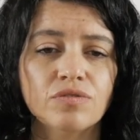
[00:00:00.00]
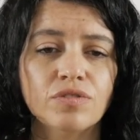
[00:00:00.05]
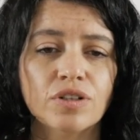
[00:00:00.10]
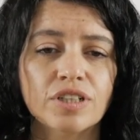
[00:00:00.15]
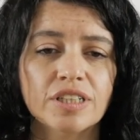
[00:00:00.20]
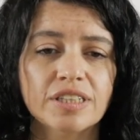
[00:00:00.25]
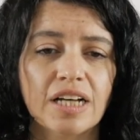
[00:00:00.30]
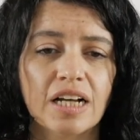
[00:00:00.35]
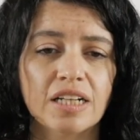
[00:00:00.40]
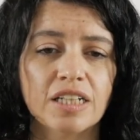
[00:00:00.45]

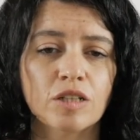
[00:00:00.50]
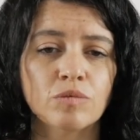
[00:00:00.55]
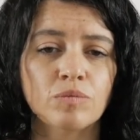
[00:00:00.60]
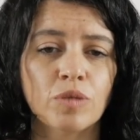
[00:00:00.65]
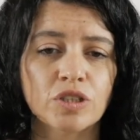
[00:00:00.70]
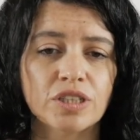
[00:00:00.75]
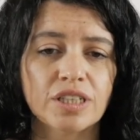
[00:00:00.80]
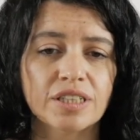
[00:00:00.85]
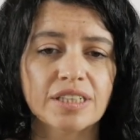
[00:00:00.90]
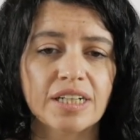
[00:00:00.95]
for Italian
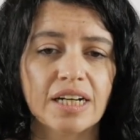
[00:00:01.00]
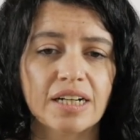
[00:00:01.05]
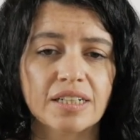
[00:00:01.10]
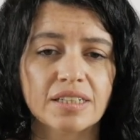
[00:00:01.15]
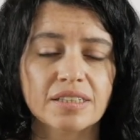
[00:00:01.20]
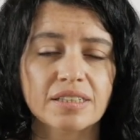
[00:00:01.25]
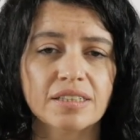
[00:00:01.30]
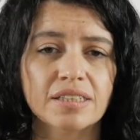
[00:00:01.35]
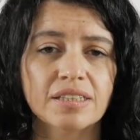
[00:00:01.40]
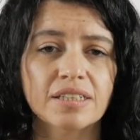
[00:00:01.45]
Modern
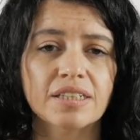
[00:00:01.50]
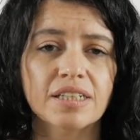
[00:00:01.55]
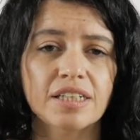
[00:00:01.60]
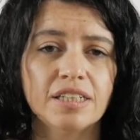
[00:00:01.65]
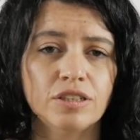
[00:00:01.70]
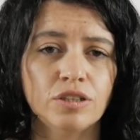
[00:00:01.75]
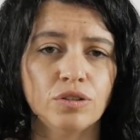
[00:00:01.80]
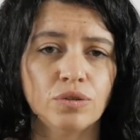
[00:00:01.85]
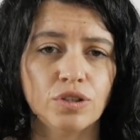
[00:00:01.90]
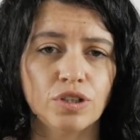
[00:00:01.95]
Art
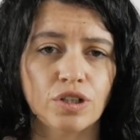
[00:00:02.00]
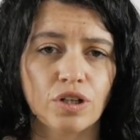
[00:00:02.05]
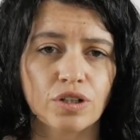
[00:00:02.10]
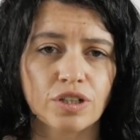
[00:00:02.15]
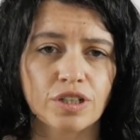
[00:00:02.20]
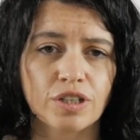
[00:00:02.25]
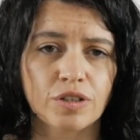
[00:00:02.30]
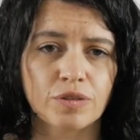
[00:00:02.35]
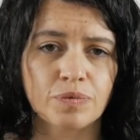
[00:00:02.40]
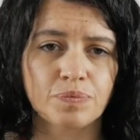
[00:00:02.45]
in New
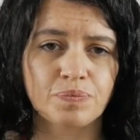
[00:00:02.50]
York.